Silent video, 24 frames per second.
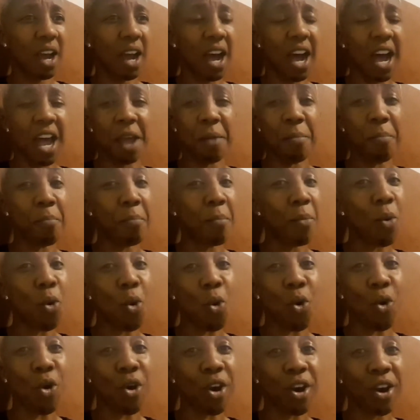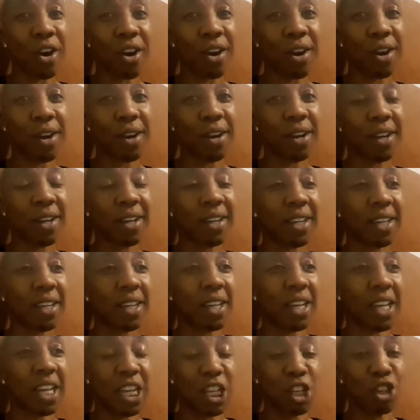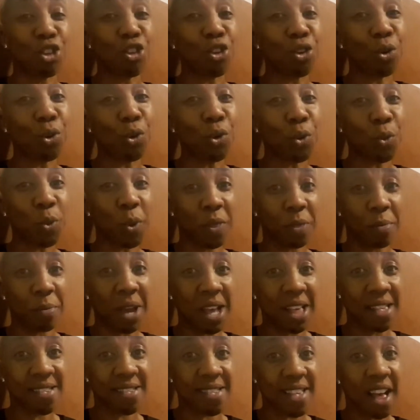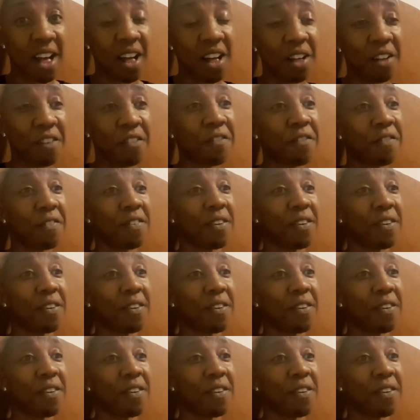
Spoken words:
I'm more in tune with myself.